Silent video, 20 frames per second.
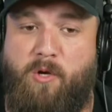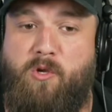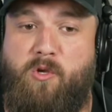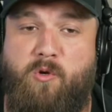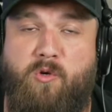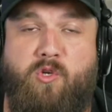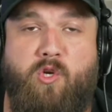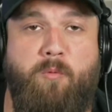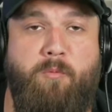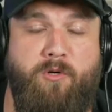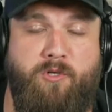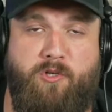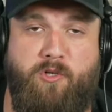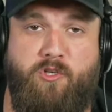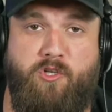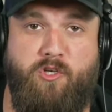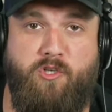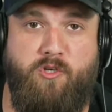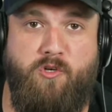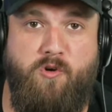YouTubers are
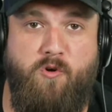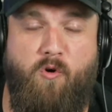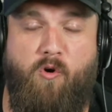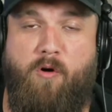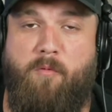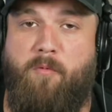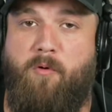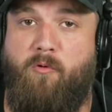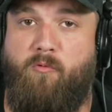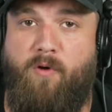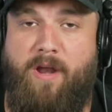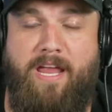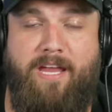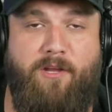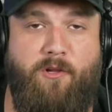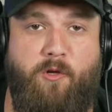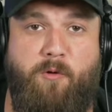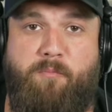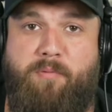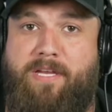just normal,
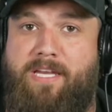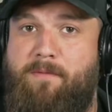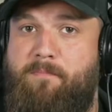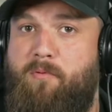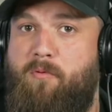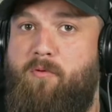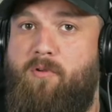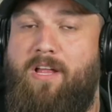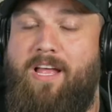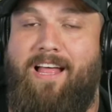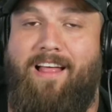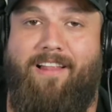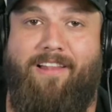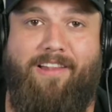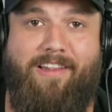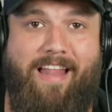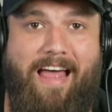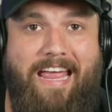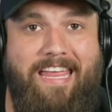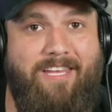regular people
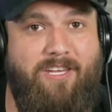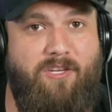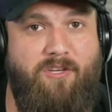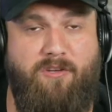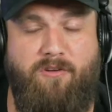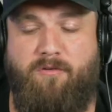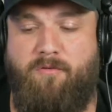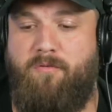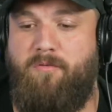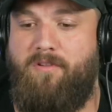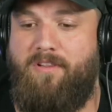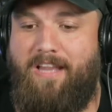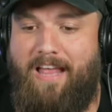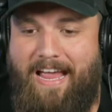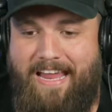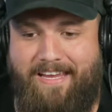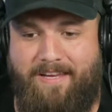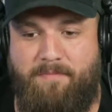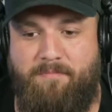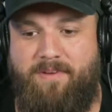like you,
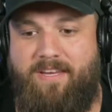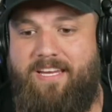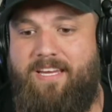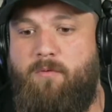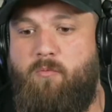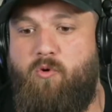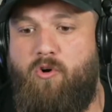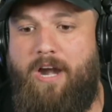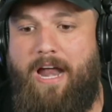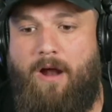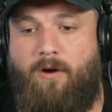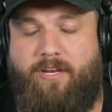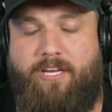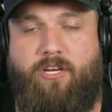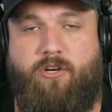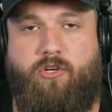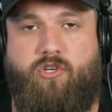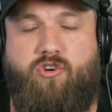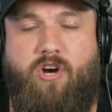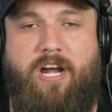like me. We're out
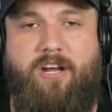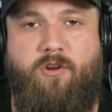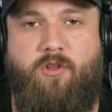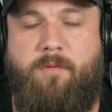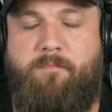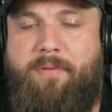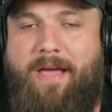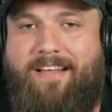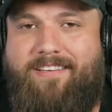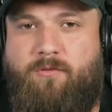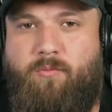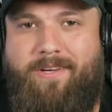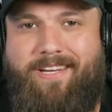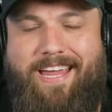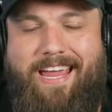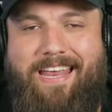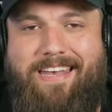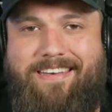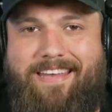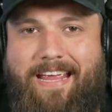here trying to do the best we
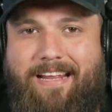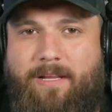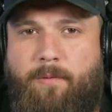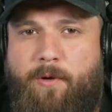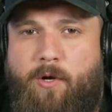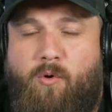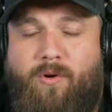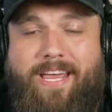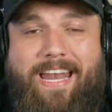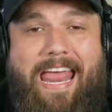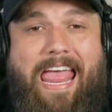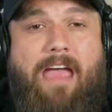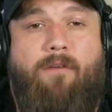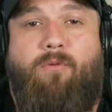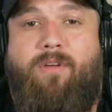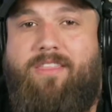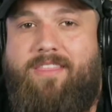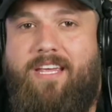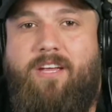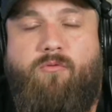can daily. We don't get
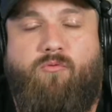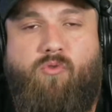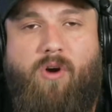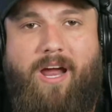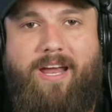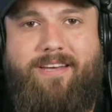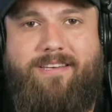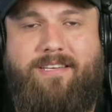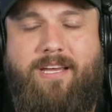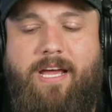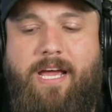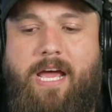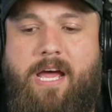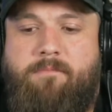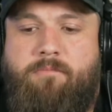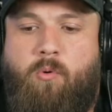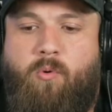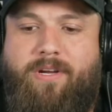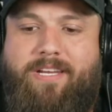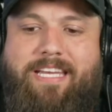everything right,
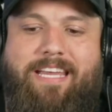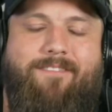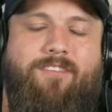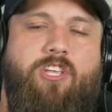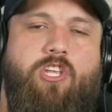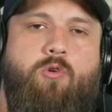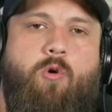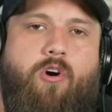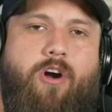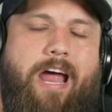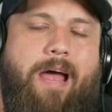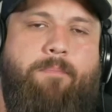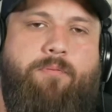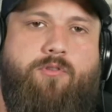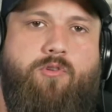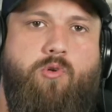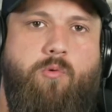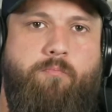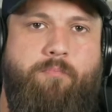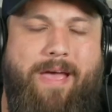but we're giving you our
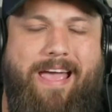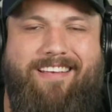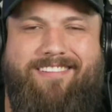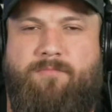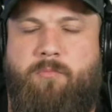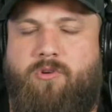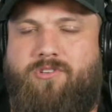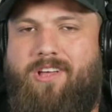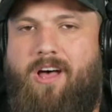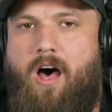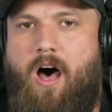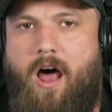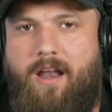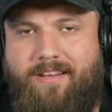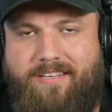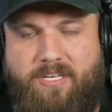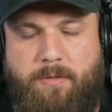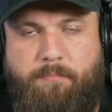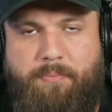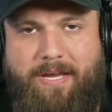absolute best, most
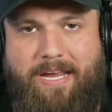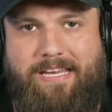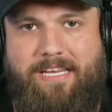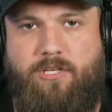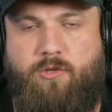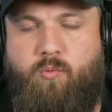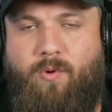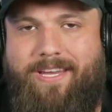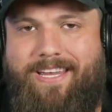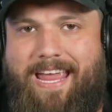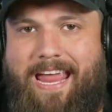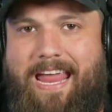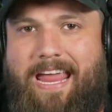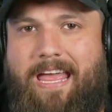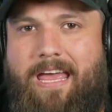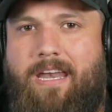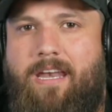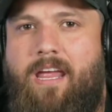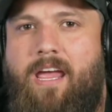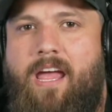honest opinions we
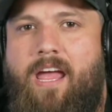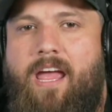can.